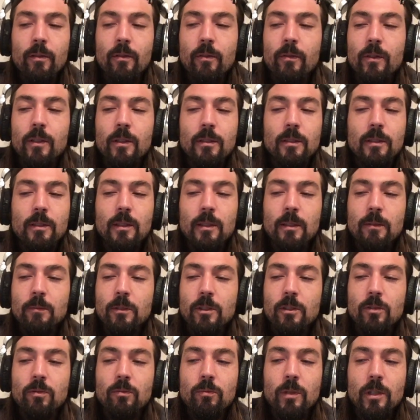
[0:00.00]
of these teams
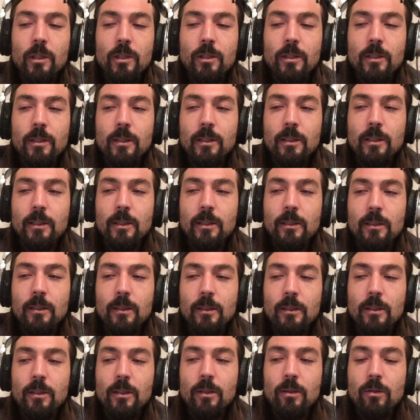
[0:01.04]
too much this season,
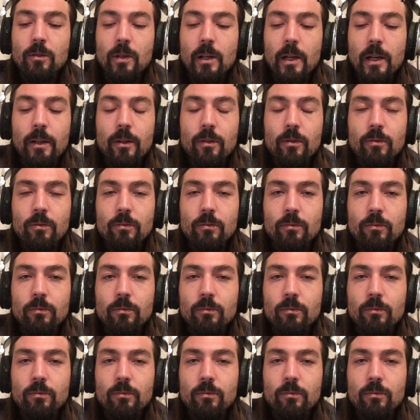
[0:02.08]
so I don't